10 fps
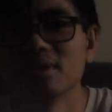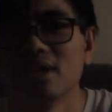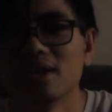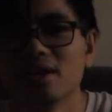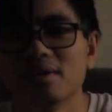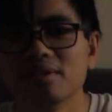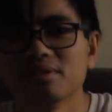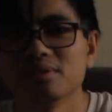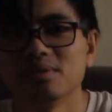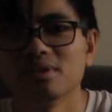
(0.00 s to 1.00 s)
down
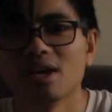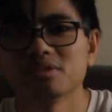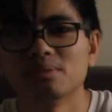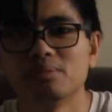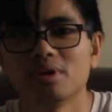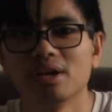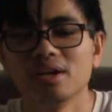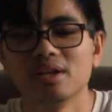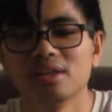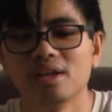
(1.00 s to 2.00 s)
to not so
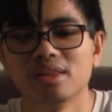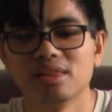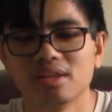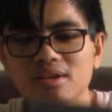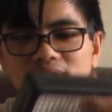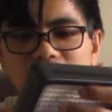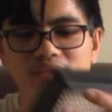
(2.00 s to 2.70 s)
bright, and there.